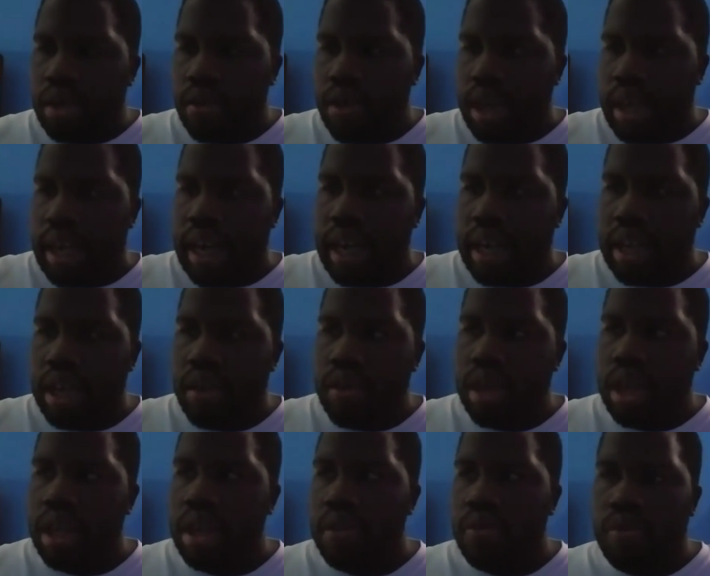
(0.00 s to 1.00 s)
Tony Khan
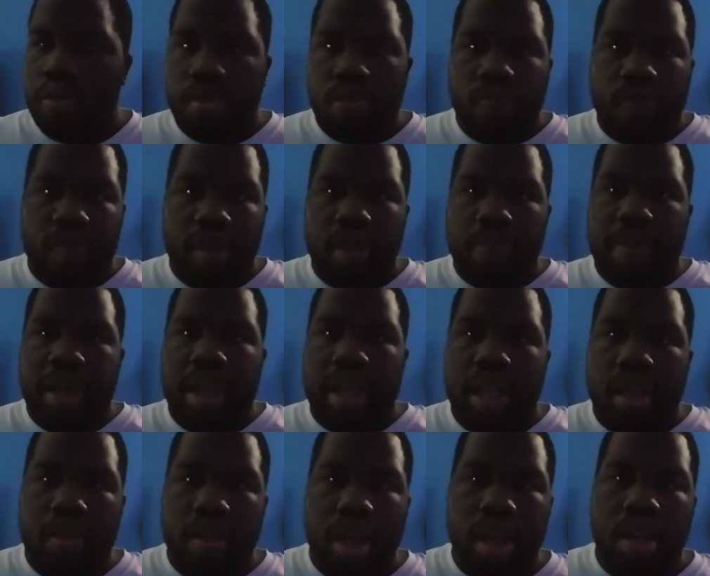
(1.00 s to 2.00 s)
killed it. Vince
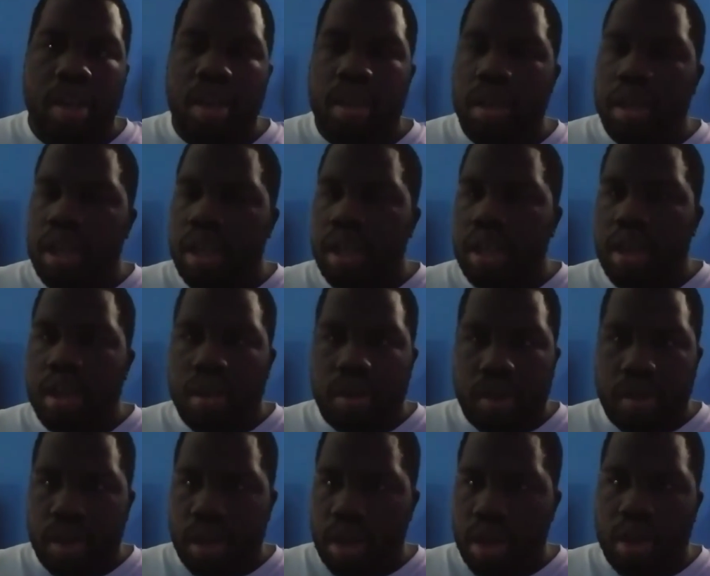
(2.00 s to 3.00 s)
McMahon killed it.
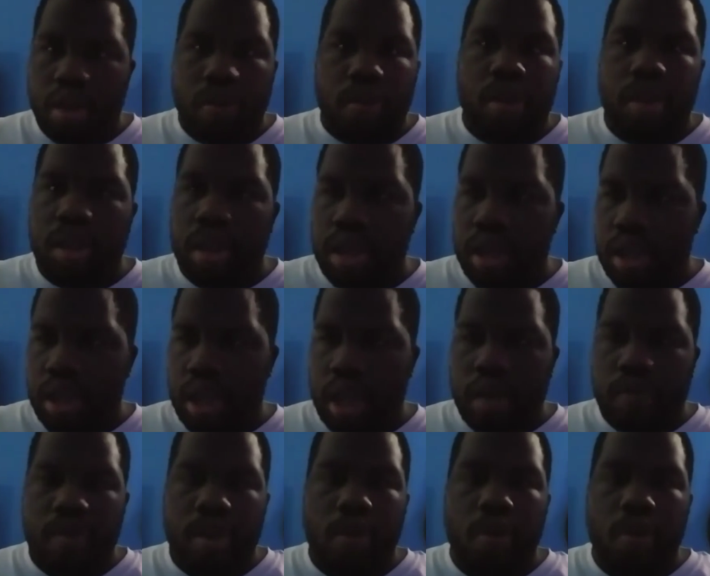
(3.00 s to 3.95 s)
Call it, just say